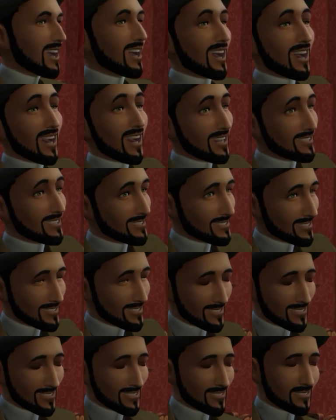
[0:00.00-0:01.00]
utter want
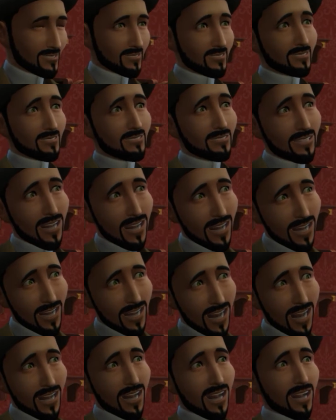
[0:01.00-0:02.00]
of all
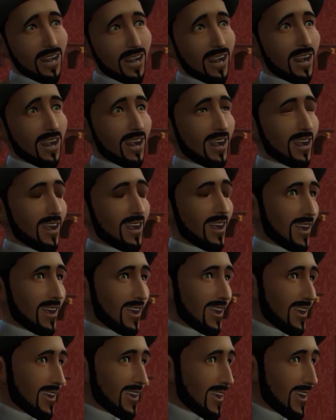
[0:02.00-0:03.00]
object in the crime.
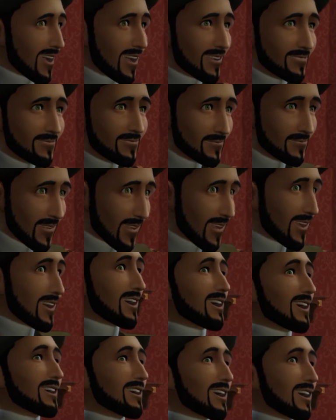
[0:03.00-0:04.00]
Not a
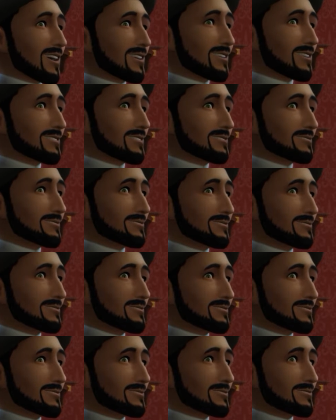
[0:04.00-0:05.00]
ghost of a motive
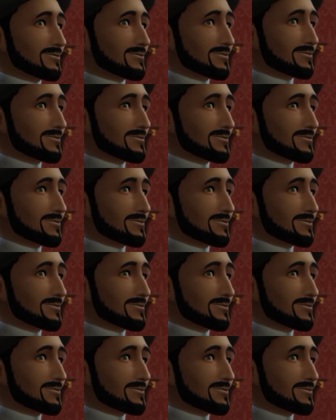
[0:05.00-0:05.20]
can anyone